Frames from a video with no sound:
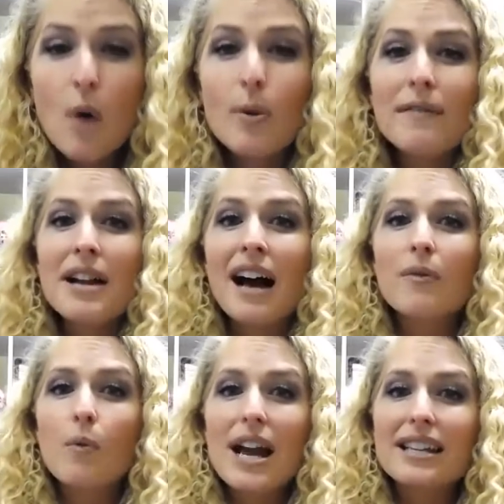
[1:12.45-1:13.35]
We even
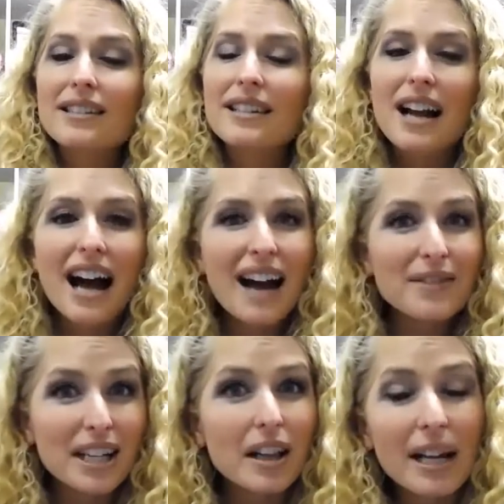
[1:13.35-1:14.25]
have ways to not
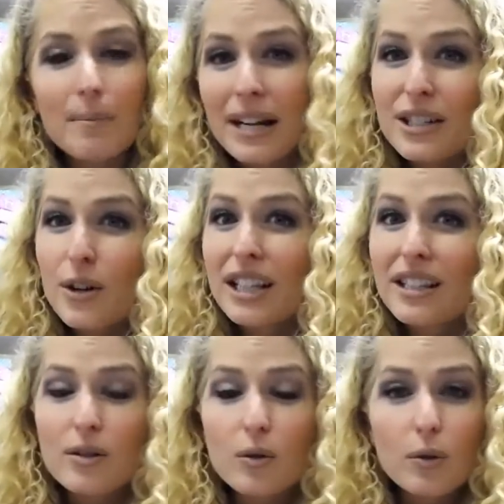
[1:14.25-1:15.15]
have to collect money
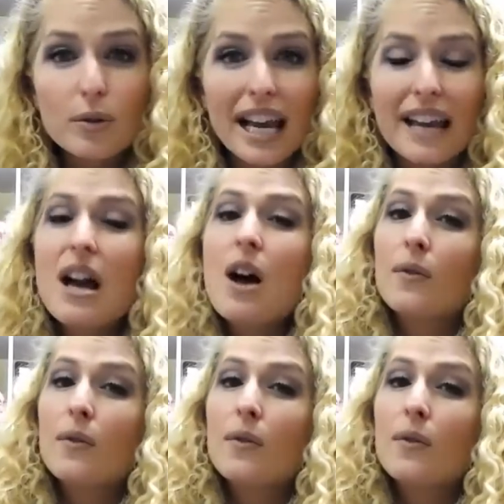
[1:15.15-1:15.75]
during the school day.